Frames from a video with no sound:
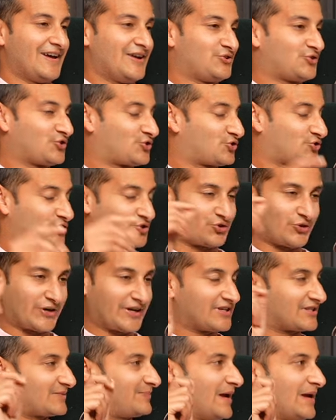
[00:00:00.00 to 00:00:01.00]
Just
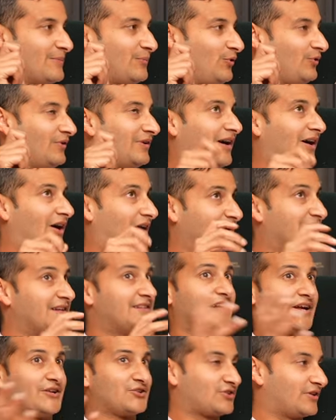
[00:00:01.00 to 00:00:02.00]
triggers people
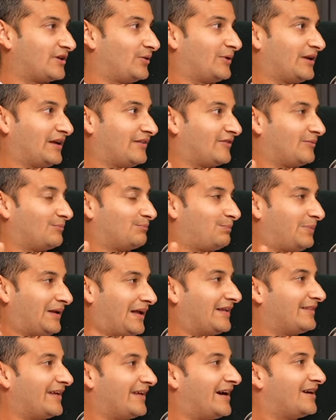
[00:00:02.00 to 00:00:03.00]
unintentionally. We didn't even
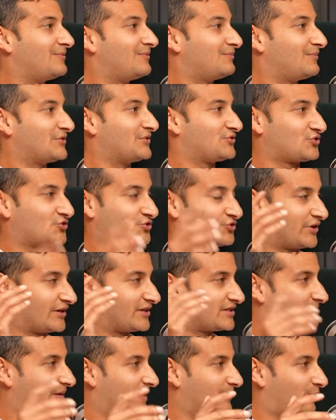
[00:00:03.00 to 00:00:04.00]
plan that. It just
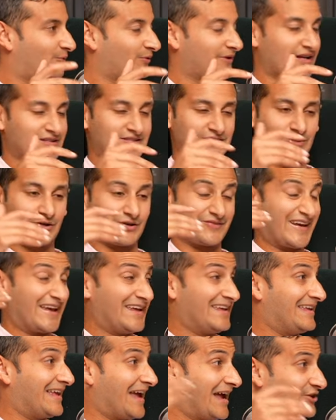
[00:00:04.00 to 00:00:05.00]
triggers people, gets a lot of
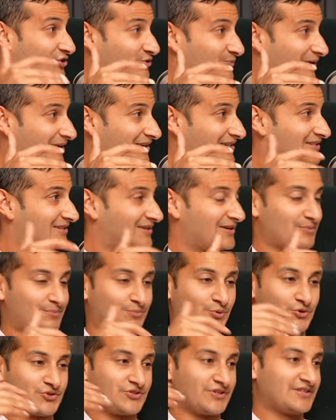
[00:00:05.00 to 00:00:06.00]
engagement. It
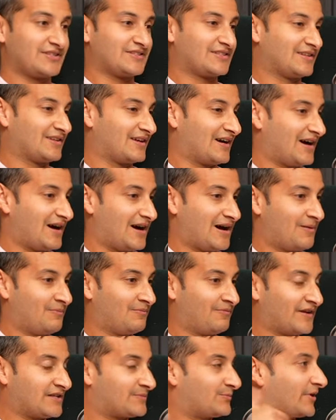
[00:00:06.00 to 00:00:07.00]
pushes
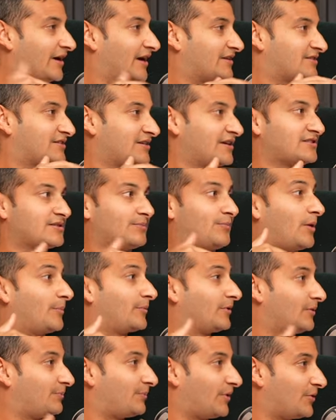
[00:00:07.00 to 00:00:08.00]
um, Facebook ads to say it's a
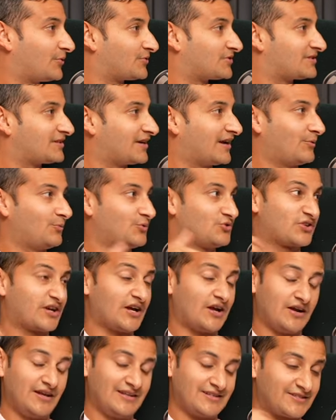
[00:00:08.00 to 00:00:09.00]
popular post, and we just
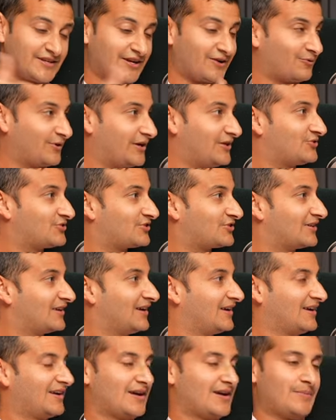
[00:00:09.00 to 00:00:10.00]
get insane reach.
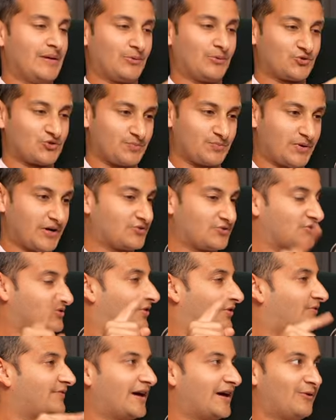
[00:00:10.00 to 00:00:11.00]
People just purchase
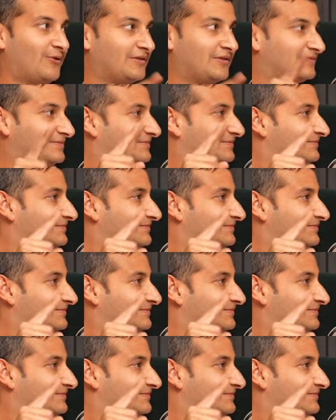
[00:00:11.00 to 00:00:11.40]
off that one.